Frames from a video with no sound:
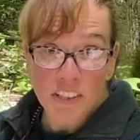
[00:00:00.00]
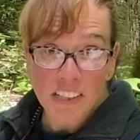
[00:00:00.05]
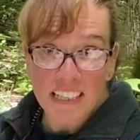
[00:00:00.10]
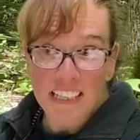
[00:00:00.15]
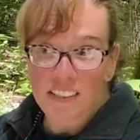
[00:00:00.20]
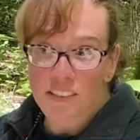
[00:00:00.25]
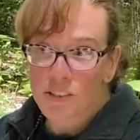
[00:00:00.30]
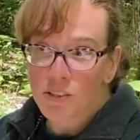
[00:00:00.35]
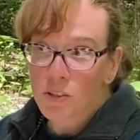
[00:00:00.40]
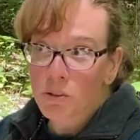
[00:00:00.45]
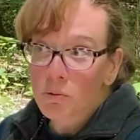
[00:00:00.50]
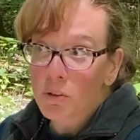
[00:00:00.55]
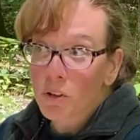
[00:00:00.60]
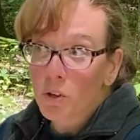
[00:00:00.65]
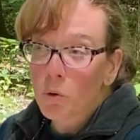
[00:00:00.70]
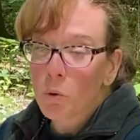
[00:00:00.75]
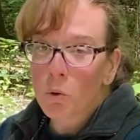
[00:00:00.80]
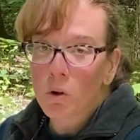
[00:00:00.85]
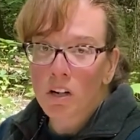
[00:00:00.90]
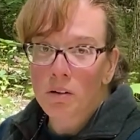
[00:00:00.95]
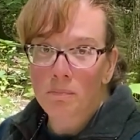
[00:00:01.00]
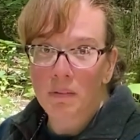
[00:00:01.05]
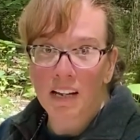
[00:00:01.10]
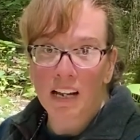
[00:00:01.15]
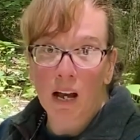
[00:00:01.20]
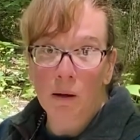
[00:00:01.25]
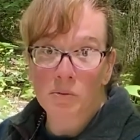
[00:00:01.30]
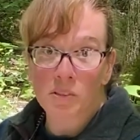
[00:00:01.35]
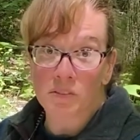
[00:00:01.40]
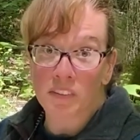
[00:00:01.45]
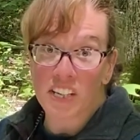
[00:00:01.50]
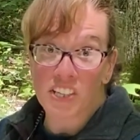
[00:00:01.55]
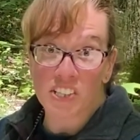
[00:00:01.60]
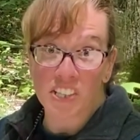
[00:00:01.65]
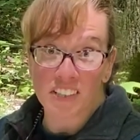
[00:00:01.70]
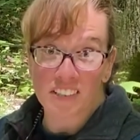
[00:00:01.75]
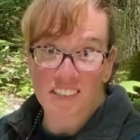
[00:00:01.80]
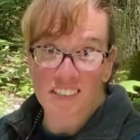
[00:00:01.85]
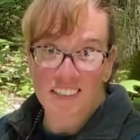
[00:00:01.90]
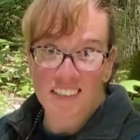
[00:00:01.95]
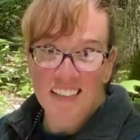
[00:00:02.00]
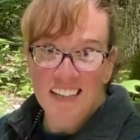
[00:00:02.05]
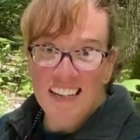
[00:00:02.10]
is to record my observations.